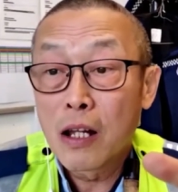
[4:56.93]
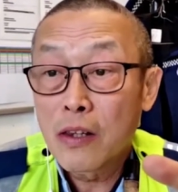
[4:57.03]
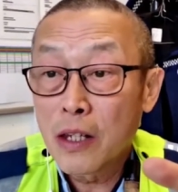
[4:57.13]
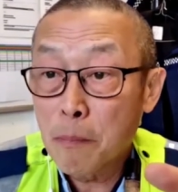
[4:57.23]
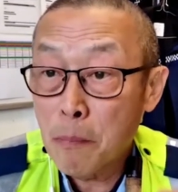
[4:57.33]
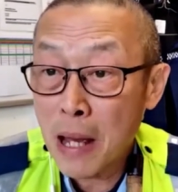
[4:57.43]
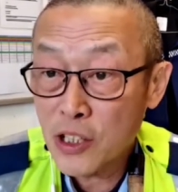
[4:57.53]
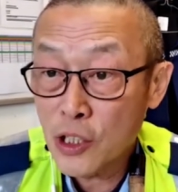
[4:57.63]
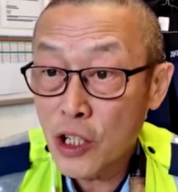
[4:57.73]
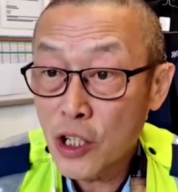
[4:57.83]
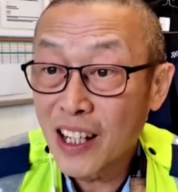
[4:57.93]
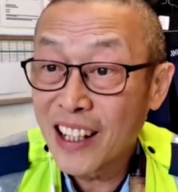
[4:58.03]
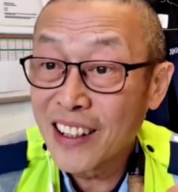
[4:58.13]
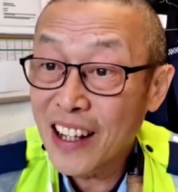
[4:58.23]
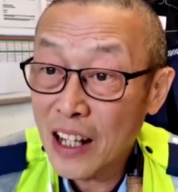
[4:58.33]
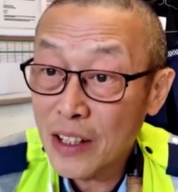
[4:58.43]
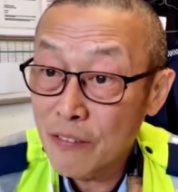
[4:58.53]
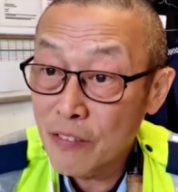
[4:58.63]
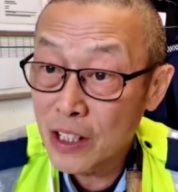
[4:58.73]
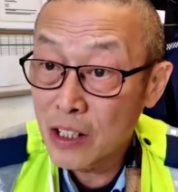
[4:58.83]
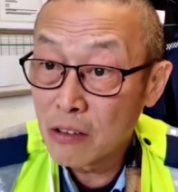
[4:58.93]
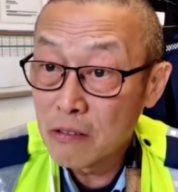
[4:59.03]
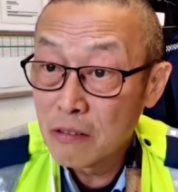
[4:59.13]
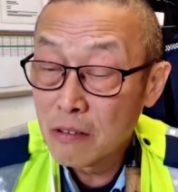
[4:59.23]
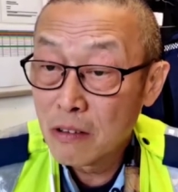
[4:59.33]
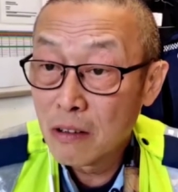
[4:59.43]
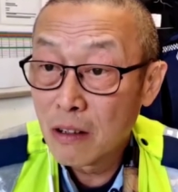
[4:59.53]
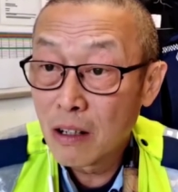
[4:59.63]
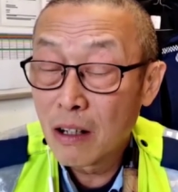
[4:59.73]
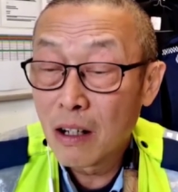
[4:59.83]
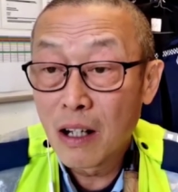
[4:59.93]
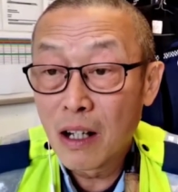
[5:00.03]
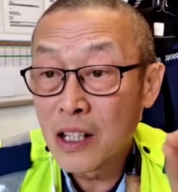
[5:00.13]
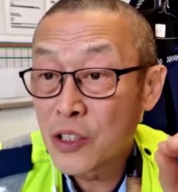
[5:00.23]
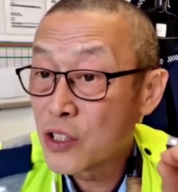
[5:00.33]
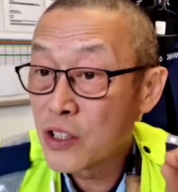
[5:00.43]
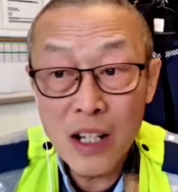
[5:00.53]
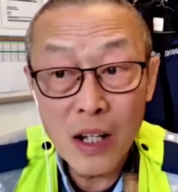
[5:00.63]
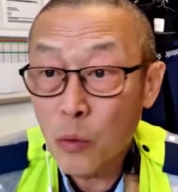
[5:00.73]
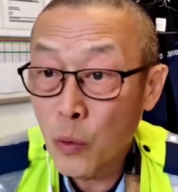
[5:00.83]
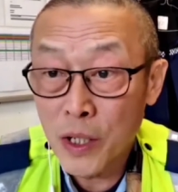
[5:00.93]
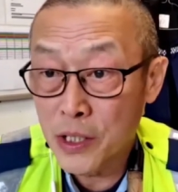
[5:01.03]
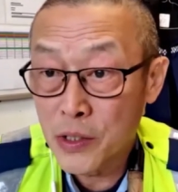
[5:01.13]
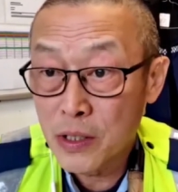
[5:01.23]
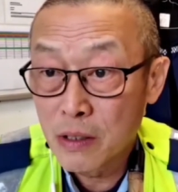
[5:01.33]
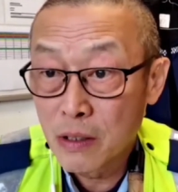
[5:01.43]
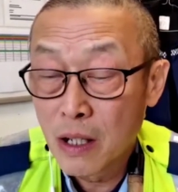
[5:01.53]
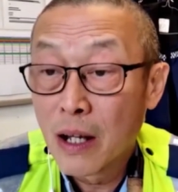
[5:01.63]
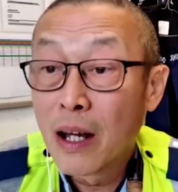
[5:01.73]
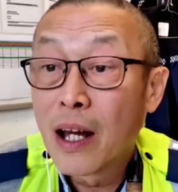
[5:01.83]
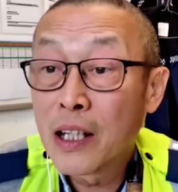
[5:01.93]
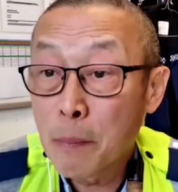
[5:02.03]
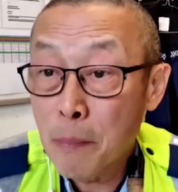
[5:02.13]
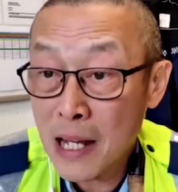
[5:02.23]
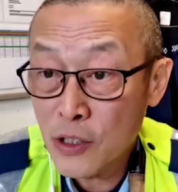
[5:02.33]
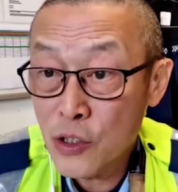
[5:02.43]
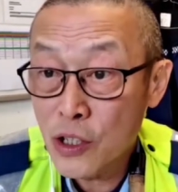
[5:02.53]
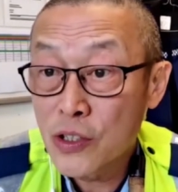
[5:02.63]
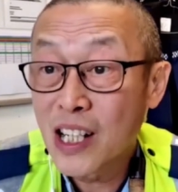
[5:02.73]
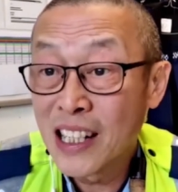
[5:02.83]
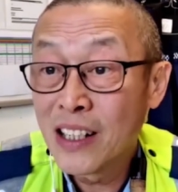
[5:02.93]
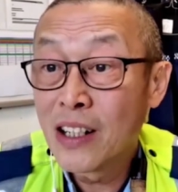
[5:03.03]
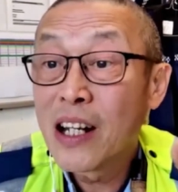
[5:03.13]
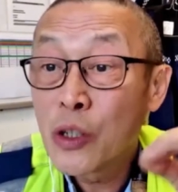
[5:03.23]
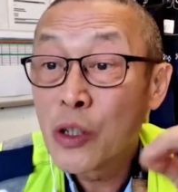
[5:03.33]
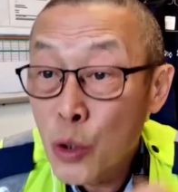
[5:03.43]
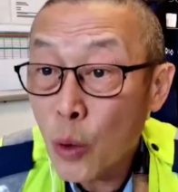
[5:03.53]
The passenger in the other vehicle is not witness, and the passengers in your